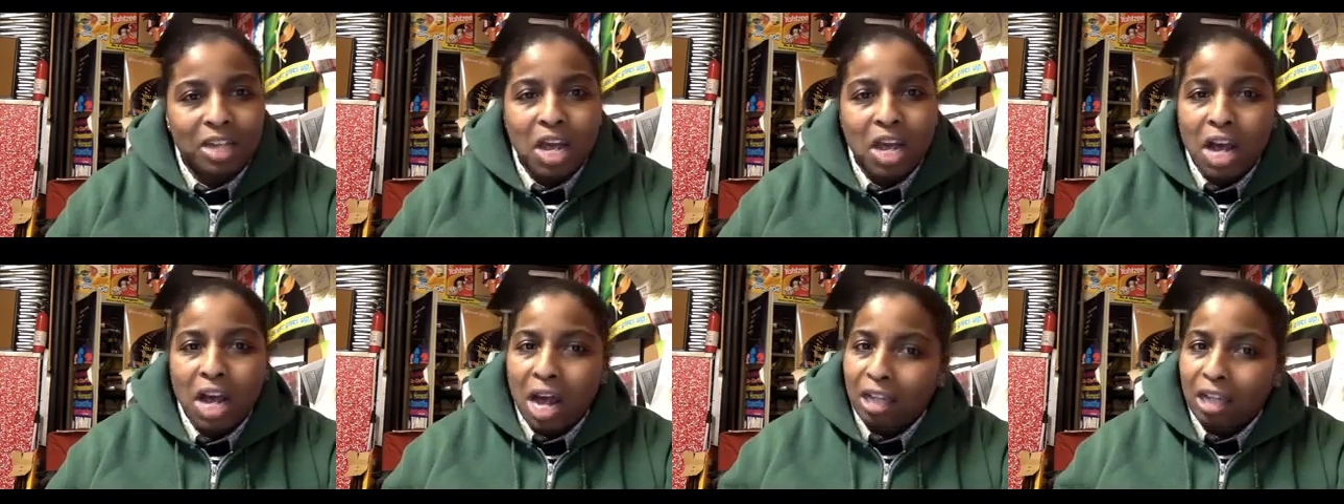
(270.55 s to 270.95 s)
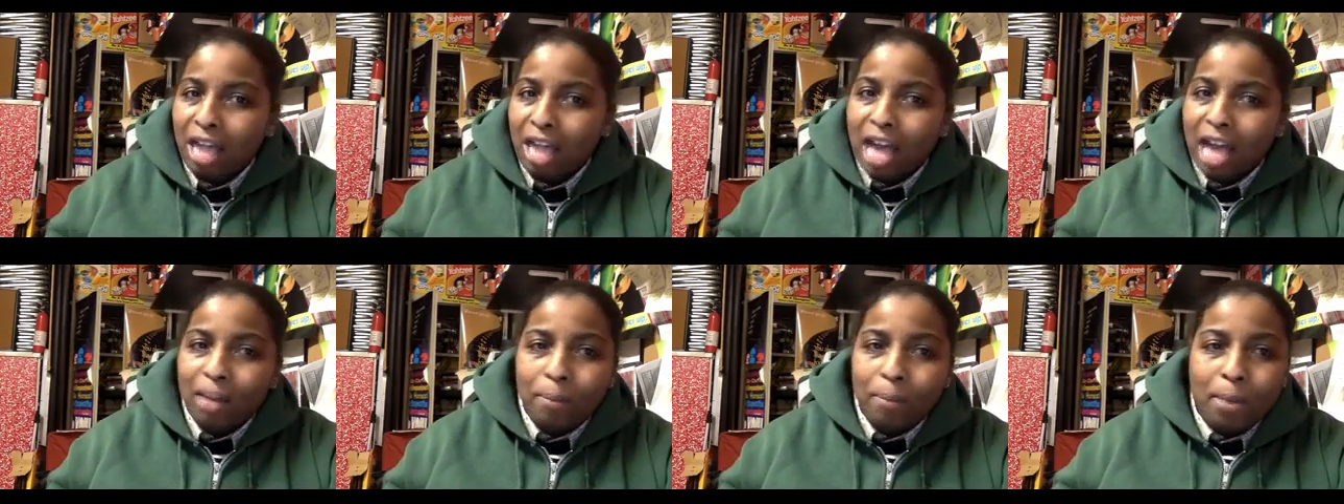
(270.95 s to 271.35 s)
A lot
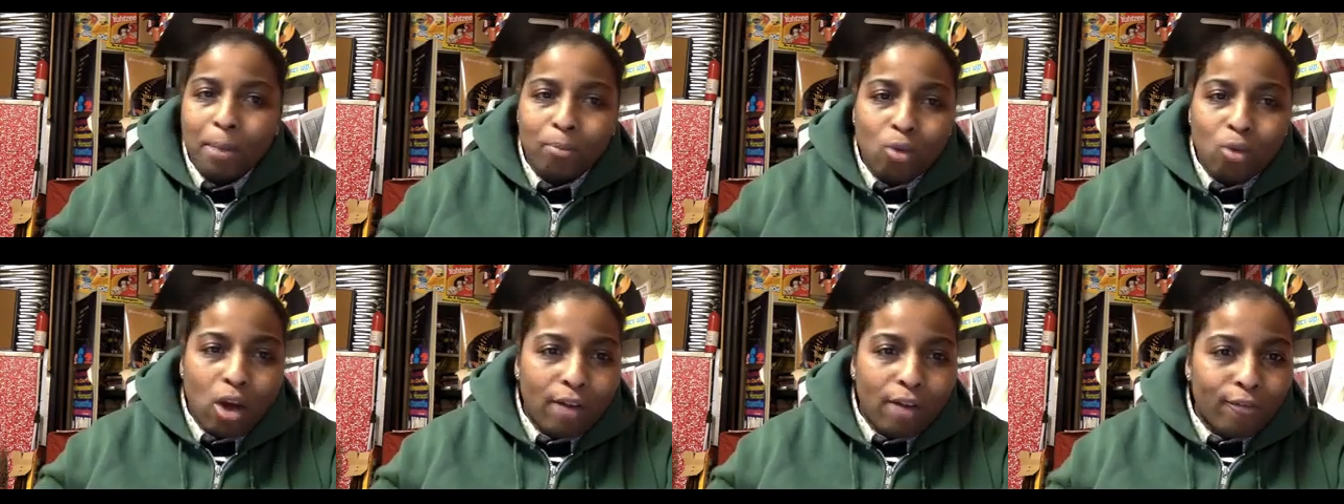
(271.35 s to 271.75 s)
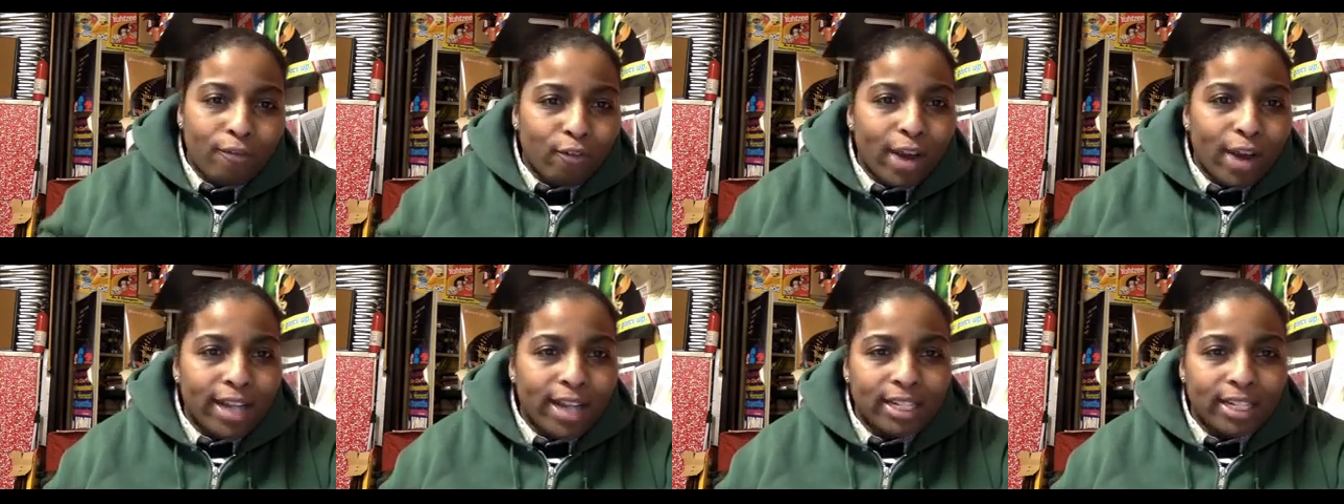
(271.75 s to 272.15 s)
of people are
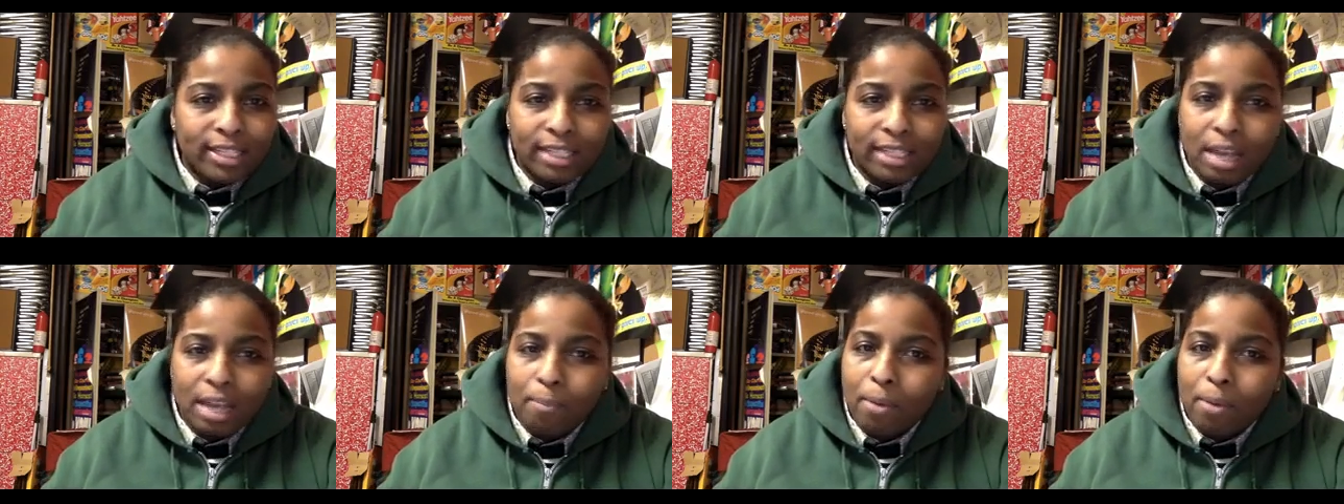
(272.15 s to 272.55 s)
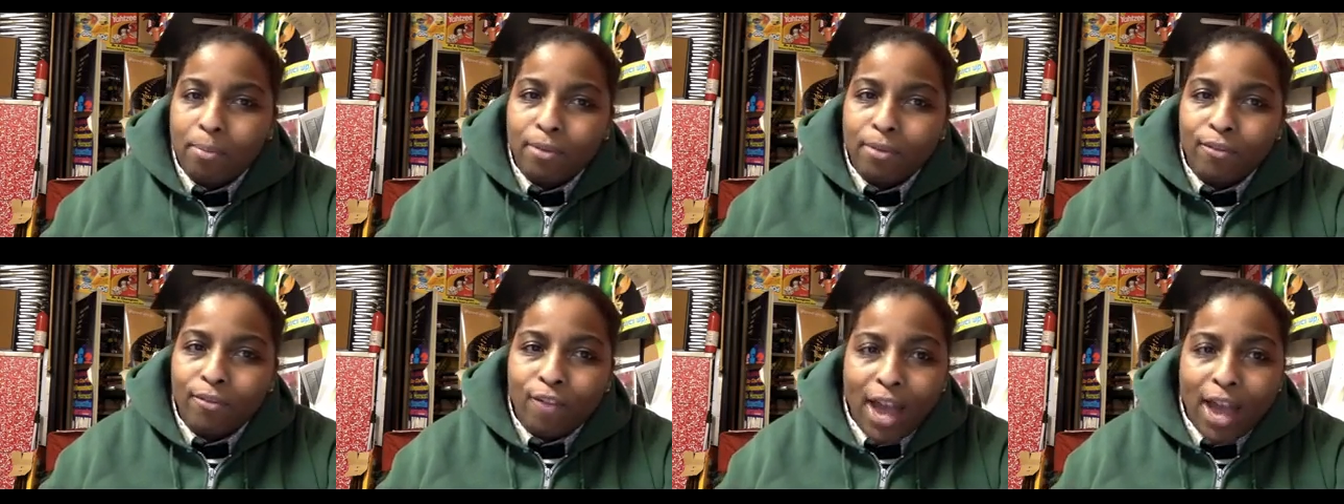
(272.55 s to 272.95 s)
afraid to step up and
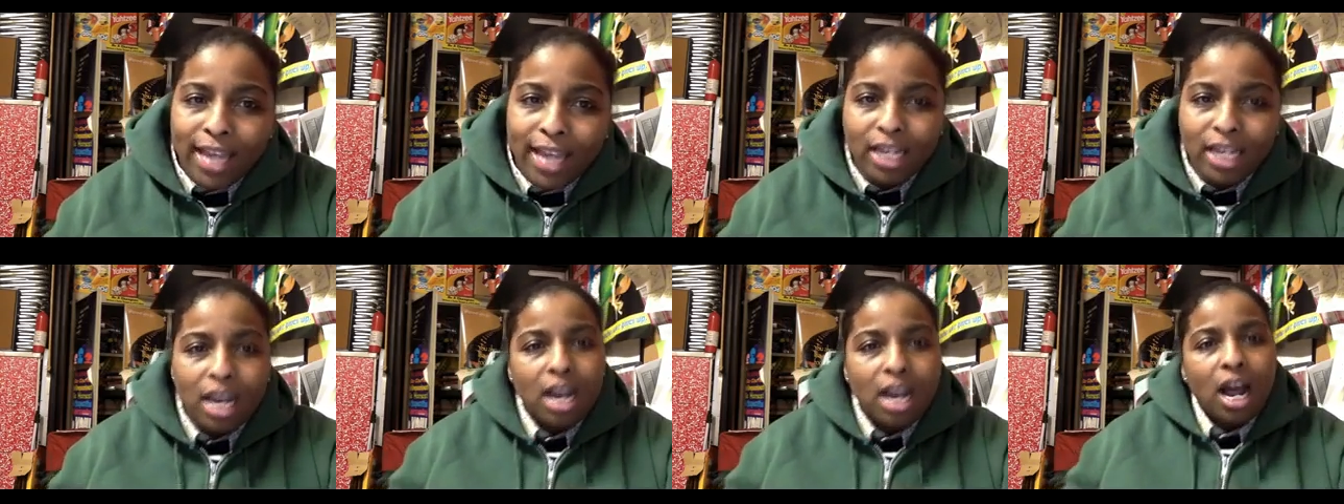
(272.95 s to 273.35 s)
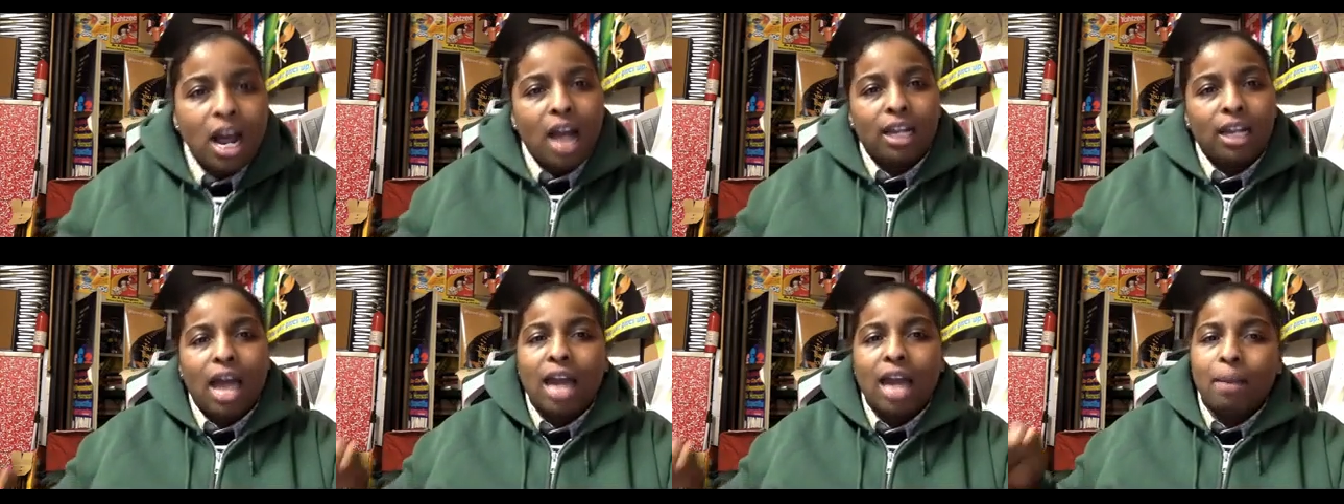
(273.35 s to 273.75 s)
fight. A
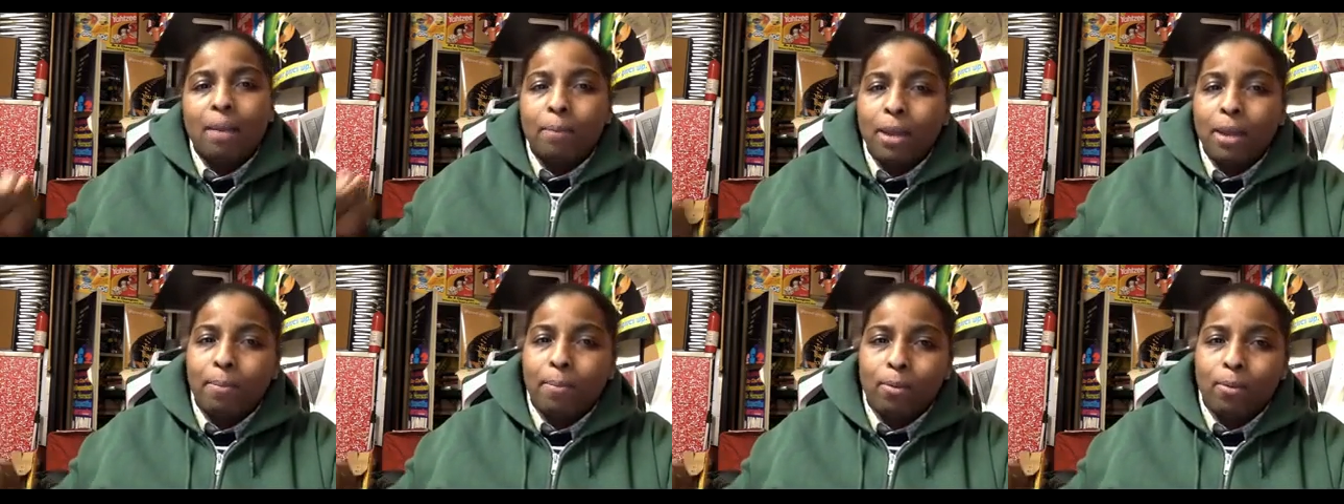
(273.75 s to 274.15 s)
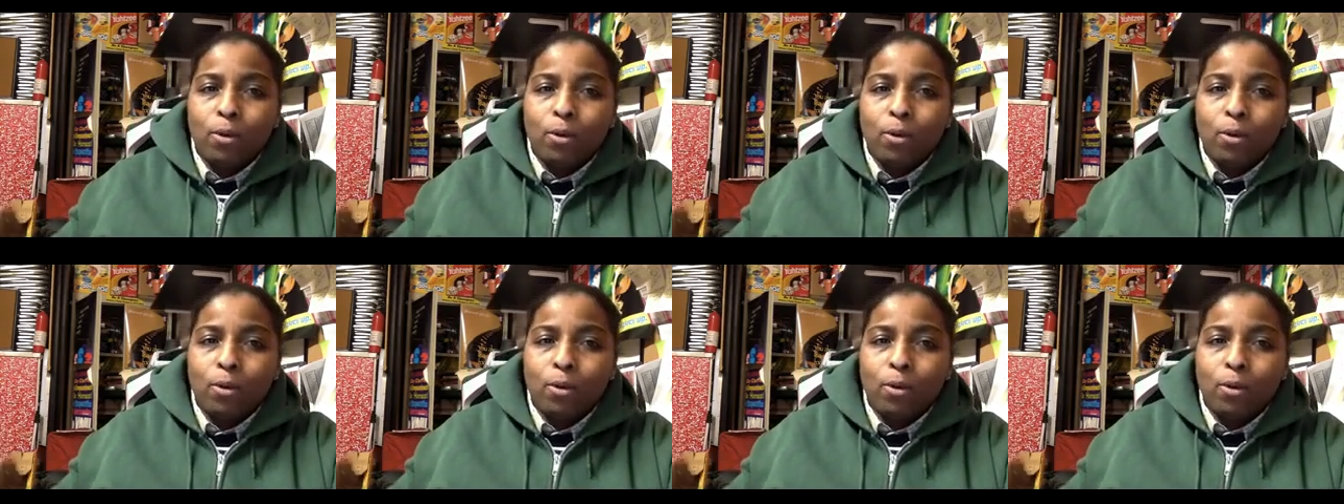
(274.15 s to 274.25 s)
lot of people